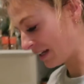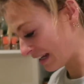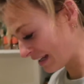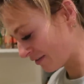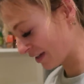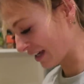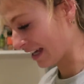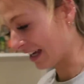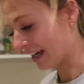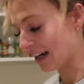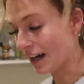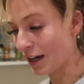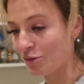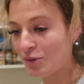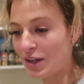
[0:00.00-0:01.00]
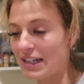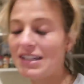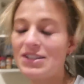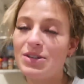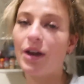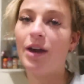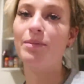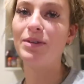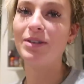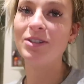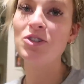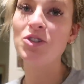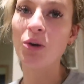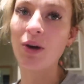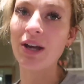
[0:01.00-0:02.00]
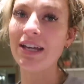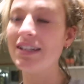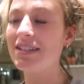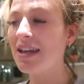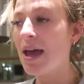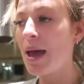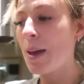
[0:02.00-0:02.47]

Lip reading: gonna leave it here. I really do hope you enjoyed.